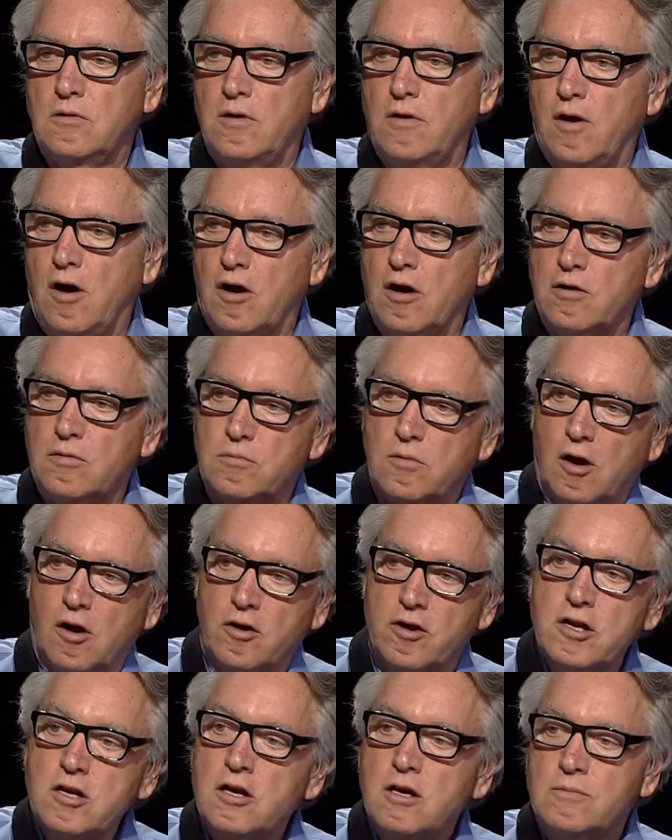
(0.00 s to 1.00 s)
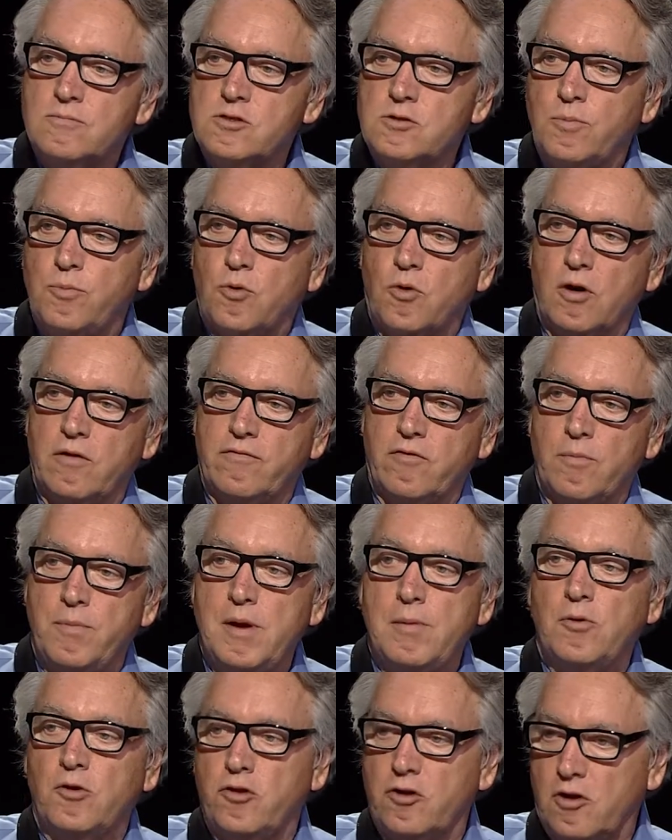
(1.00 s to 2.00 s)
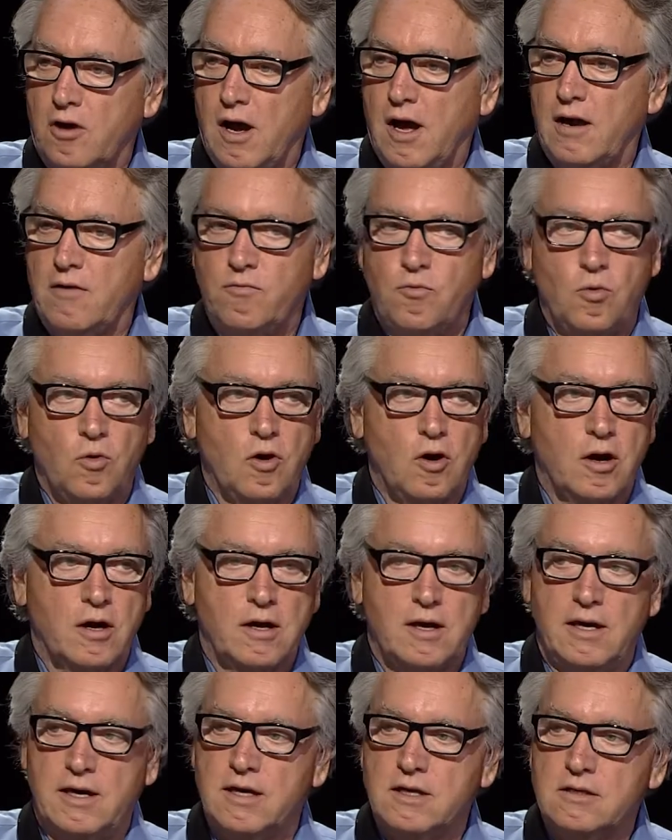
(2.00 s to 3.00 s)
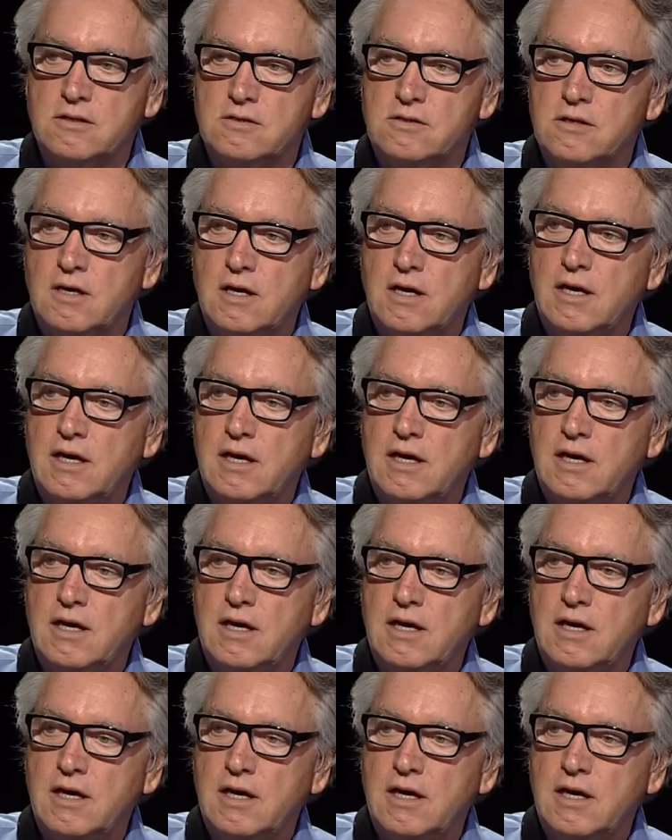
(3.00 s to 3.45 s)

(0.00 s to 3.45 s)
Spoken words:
our income support for people that are out of work is